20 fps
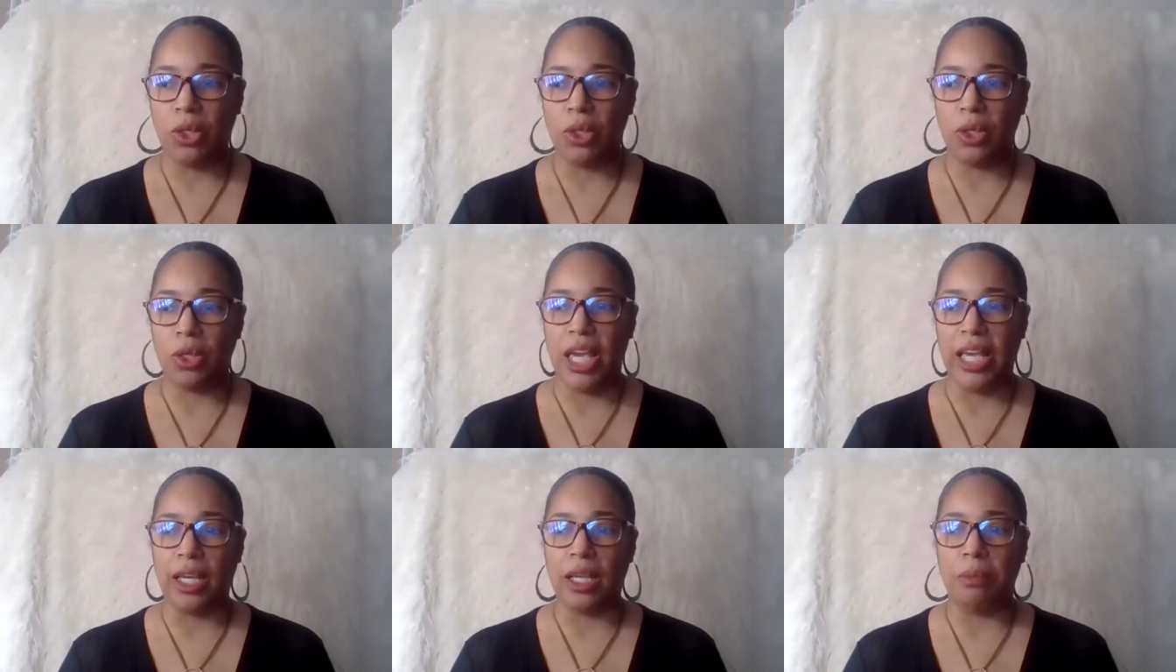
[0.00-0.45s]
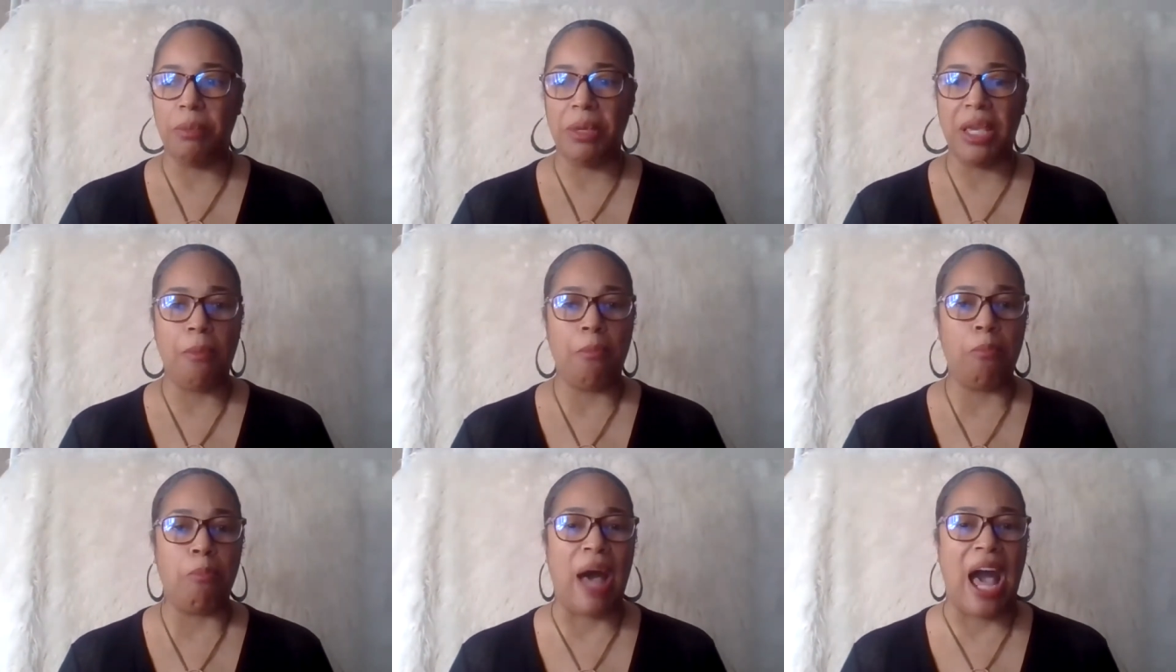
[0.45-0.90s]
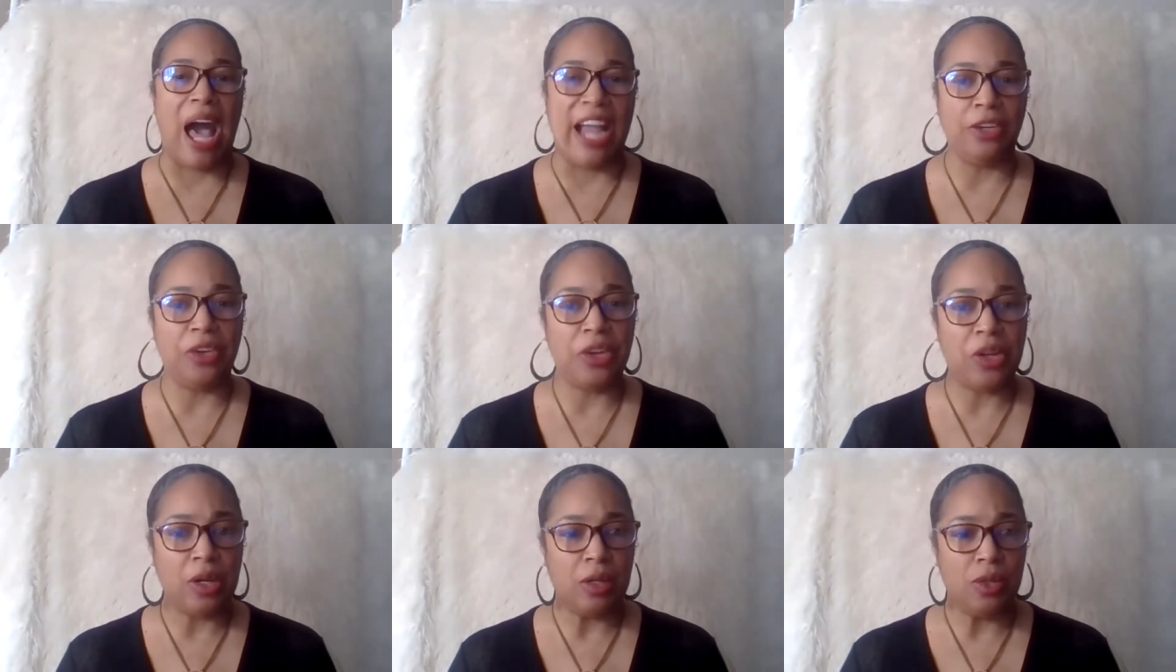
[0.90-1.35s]
It could be a
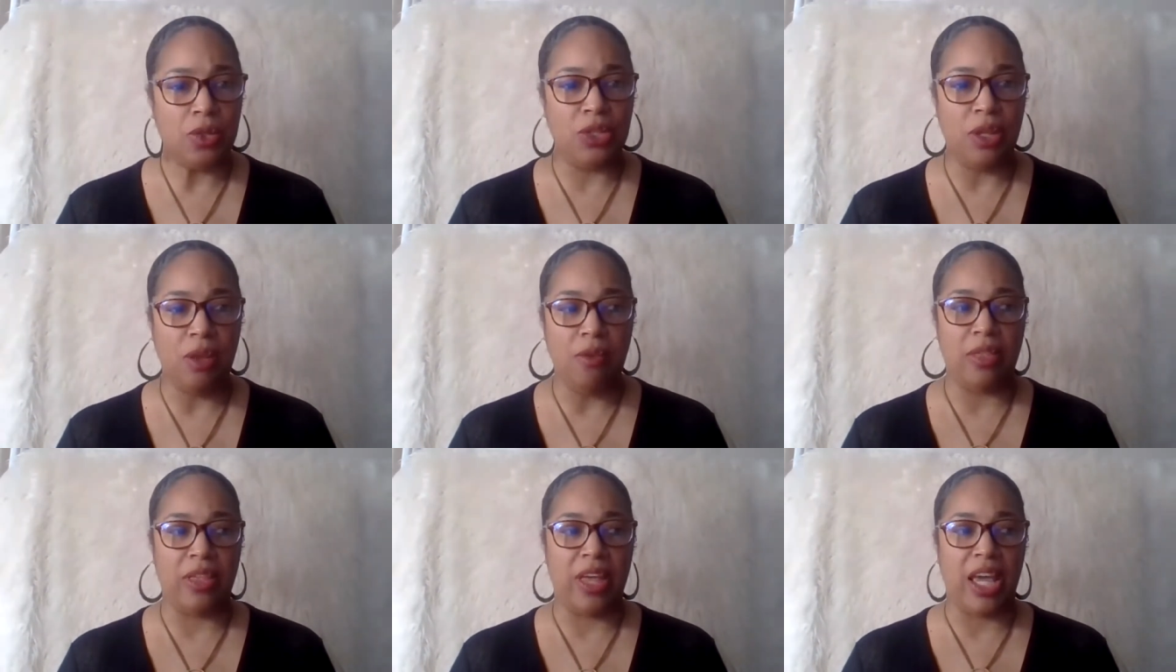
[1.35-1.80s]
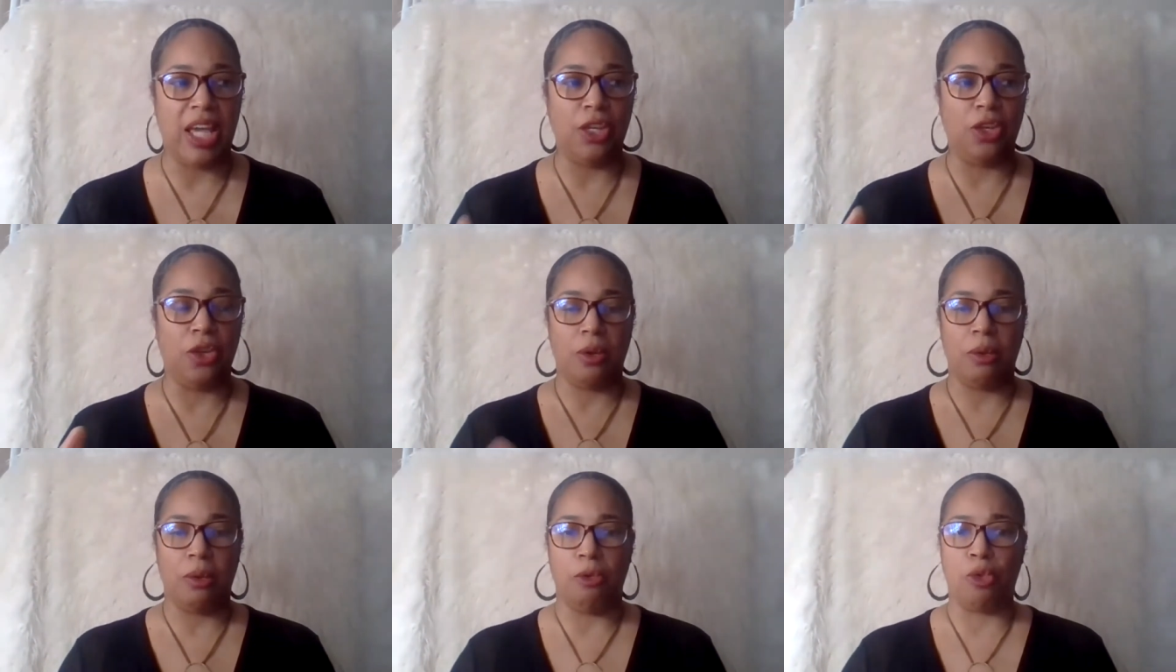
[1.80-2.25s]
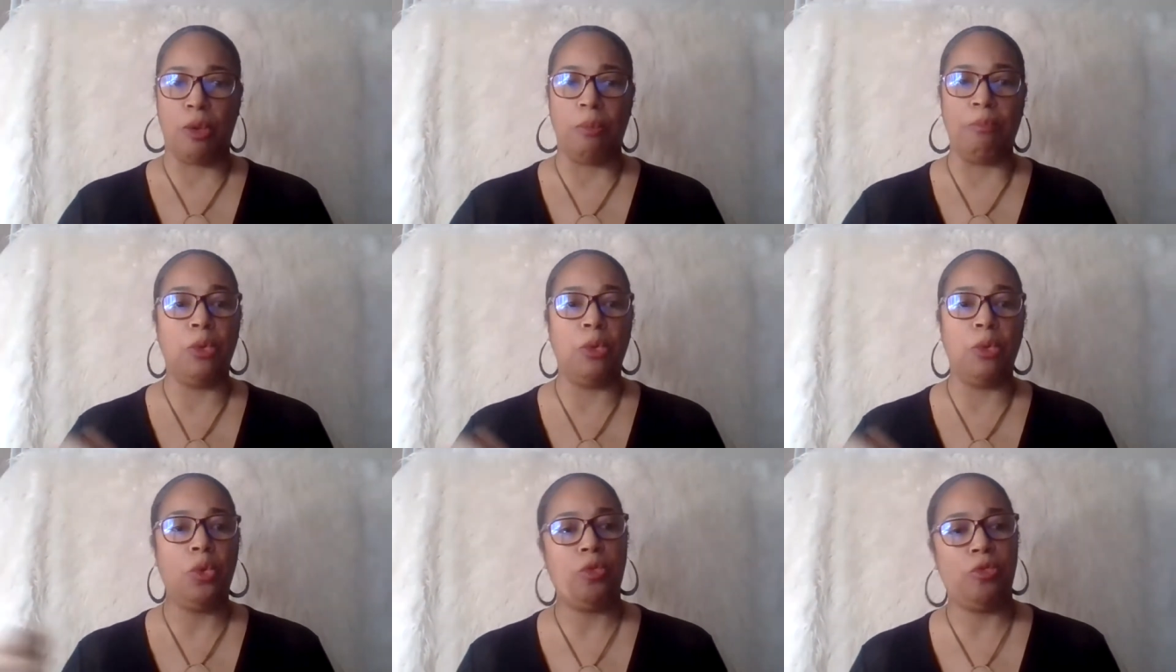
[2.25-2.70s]
binder so that you're
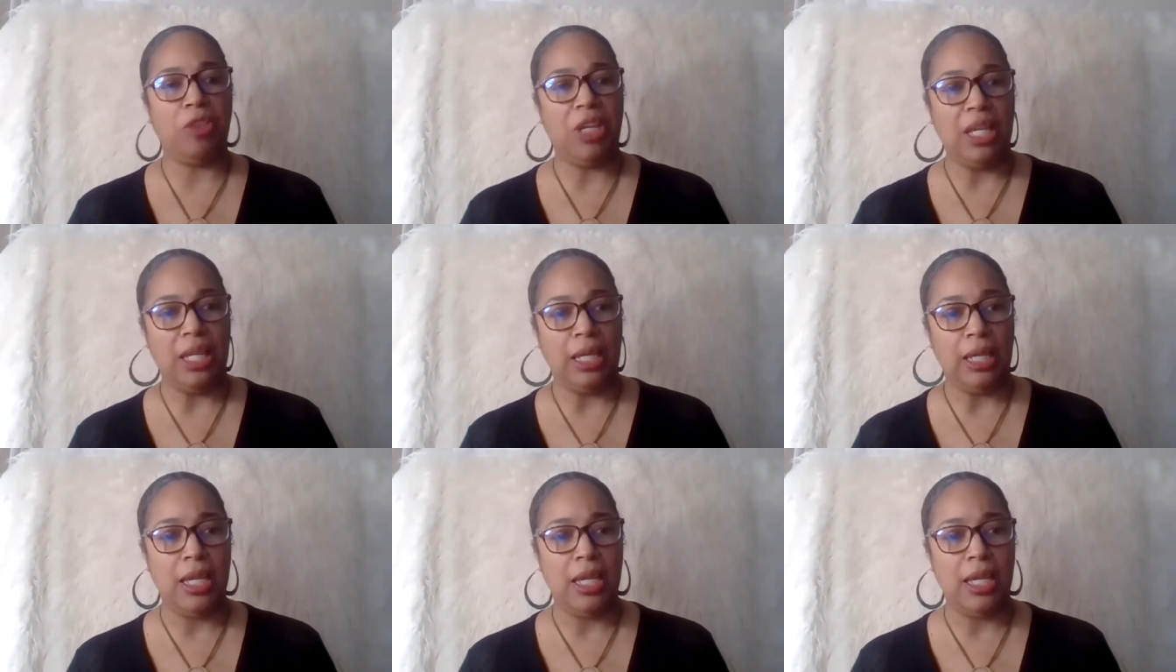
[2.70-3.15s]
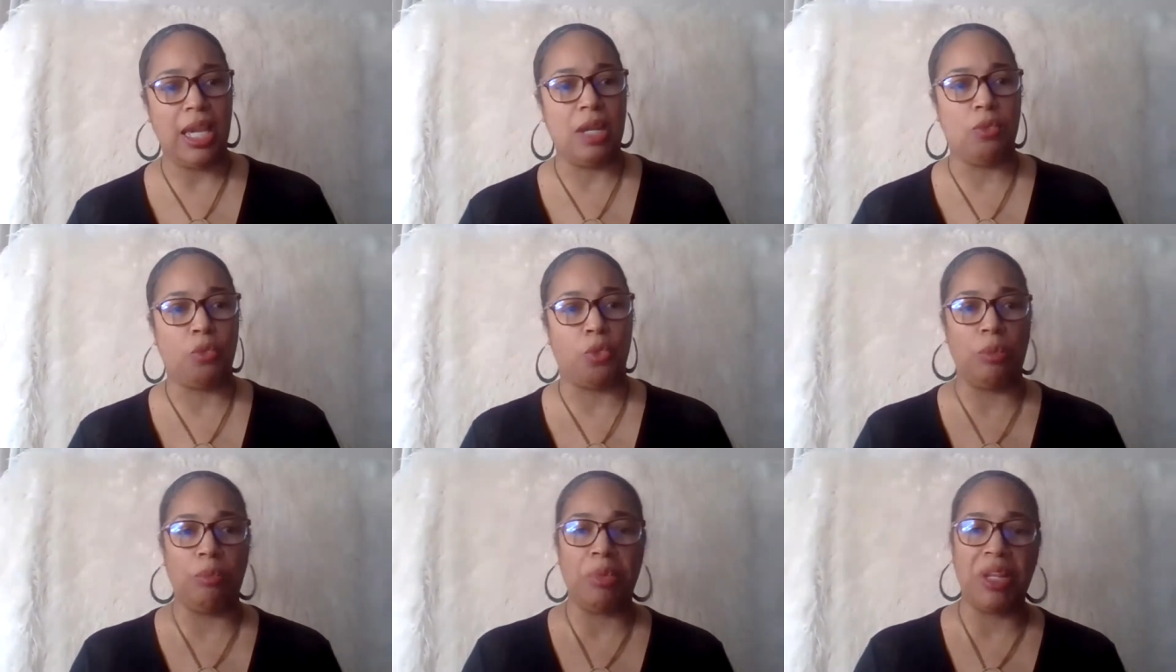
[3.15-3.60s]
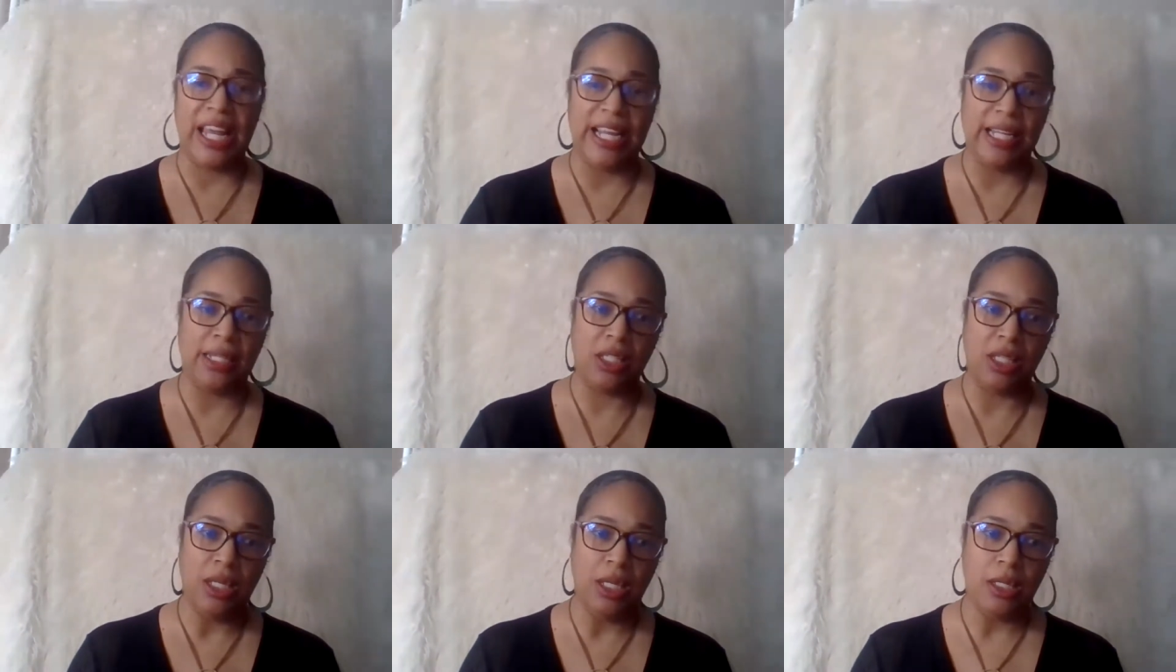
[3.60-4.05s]
removing and
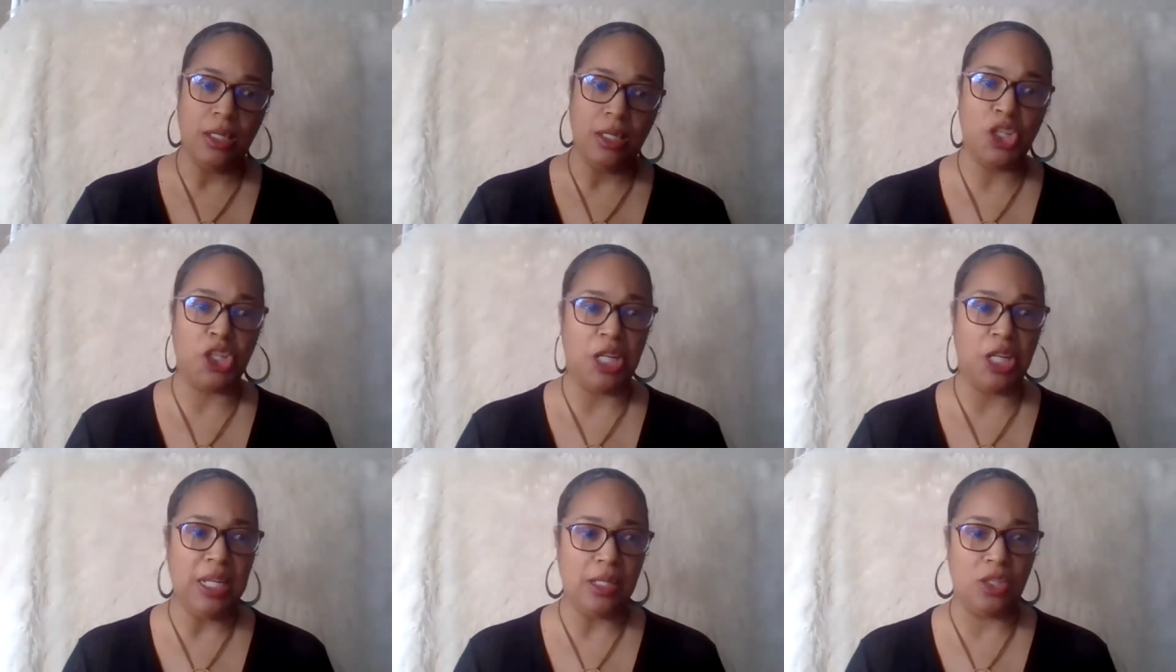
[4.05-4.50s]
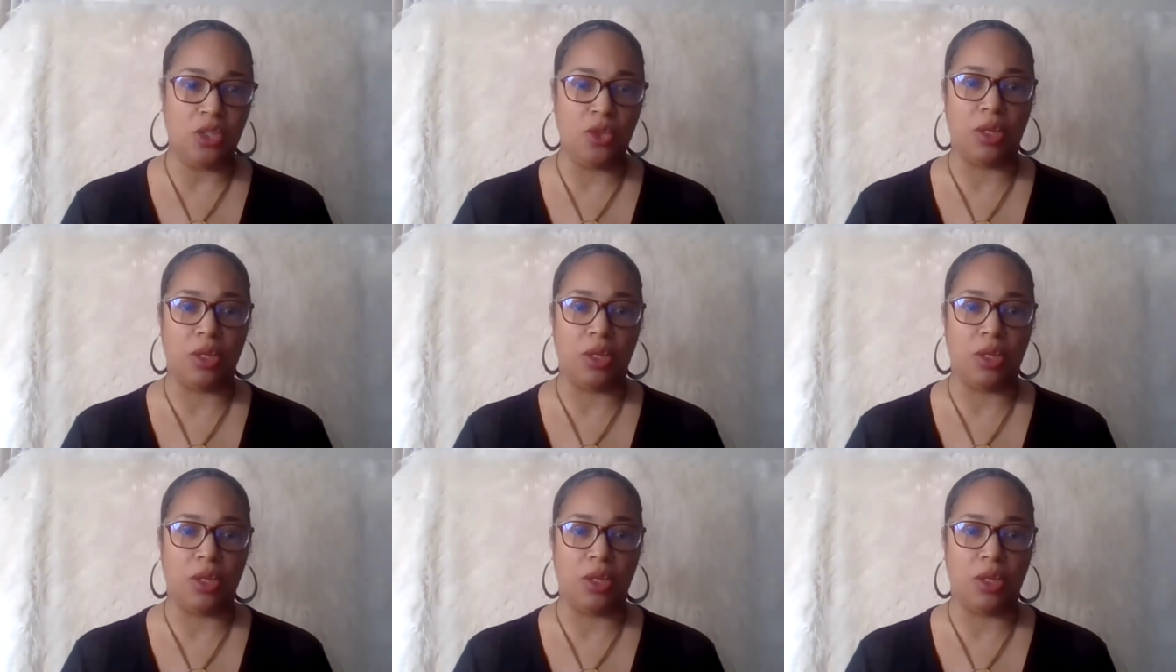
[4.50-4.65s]
replacing sheets.